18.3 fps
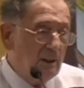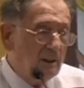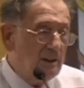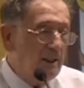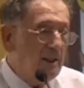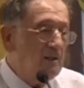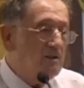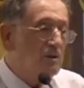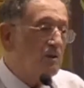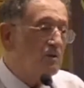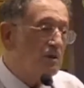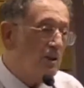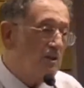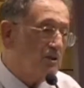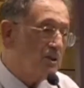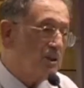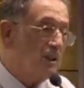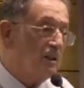There is no
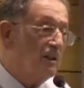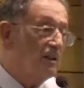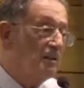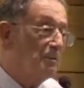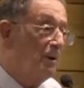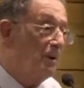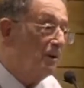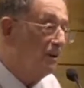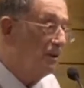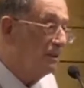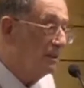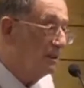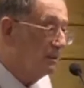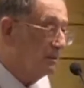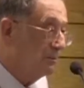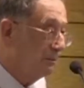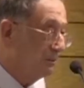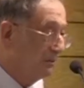such thing as
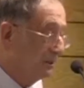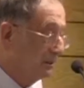monotheism.